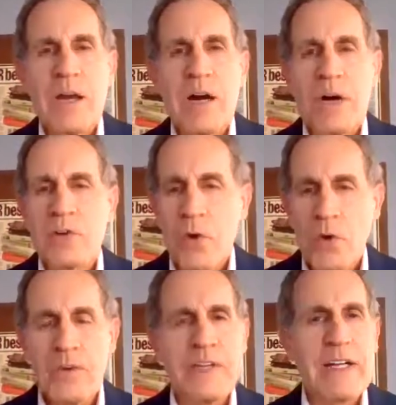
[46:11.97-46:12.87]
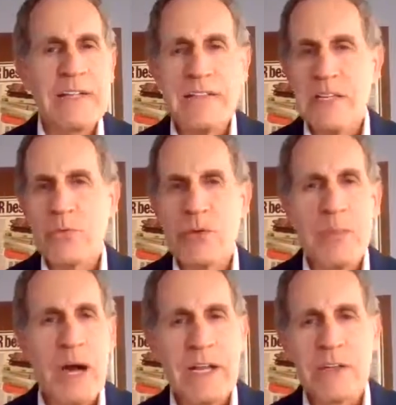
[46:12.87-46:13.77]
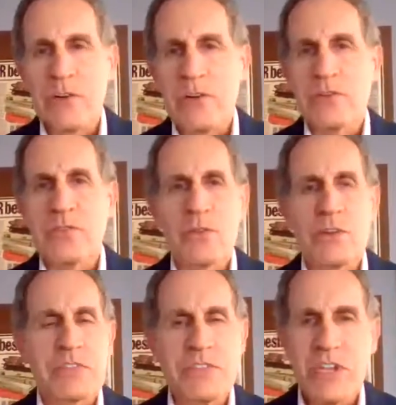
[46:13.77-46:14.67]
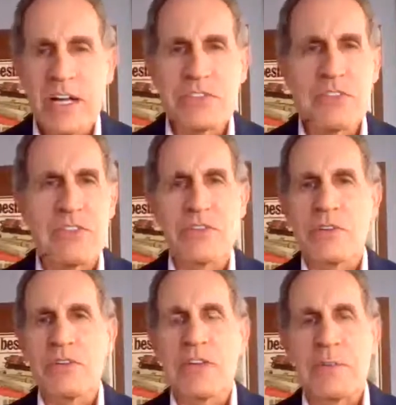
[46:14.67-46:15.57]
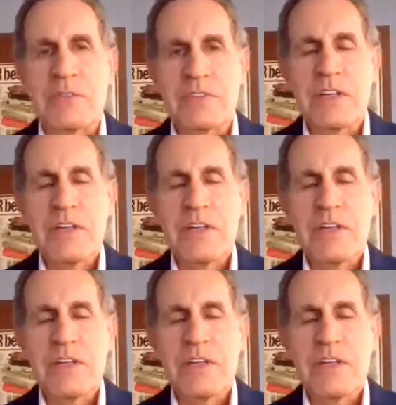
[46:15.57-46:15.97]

COVID-19 reminders or suggestions or tips,